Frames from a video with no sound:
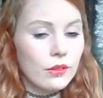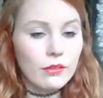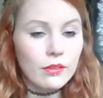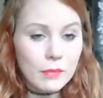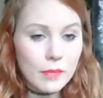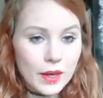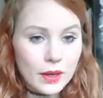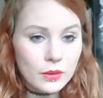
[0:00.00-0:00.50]

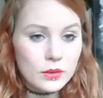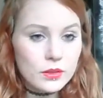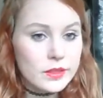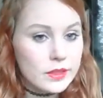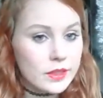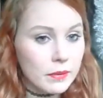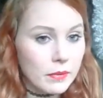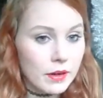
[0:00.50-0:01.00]
Rimmel
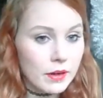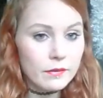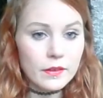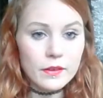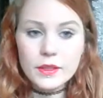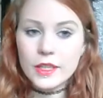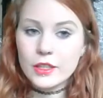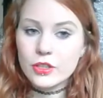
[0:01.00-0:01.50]
Stay Matte
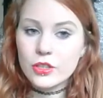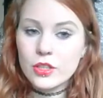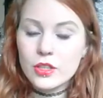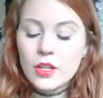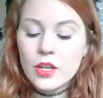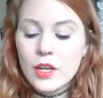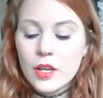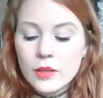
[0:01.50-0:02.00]

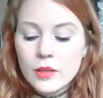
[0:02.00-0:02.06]
foundation,